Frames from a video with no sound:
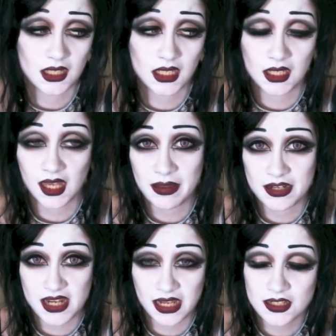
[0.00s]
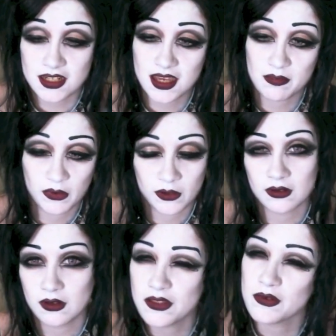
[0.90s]
I managed to actually get burnt
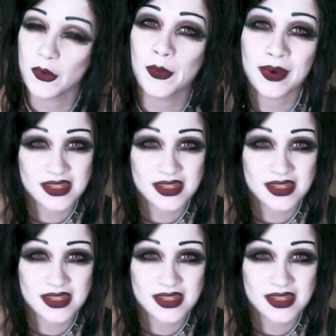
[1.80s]
through my